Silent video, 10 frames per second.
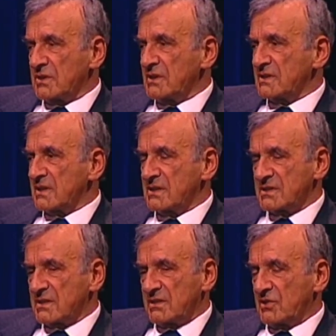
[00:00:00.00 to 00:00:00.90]
He says
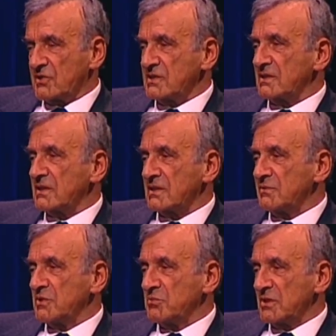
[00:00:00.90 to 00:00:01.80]
that he doesn't agree
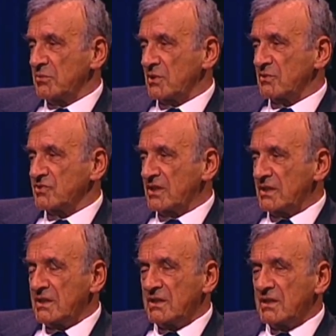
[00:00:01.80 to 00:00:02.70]
with me because
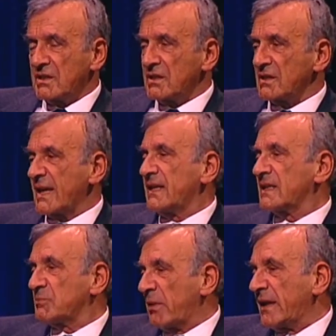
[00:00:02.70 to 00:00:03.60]
he can
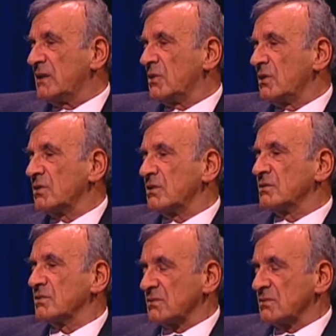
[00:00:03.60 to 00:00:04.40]
explain the Holocaust.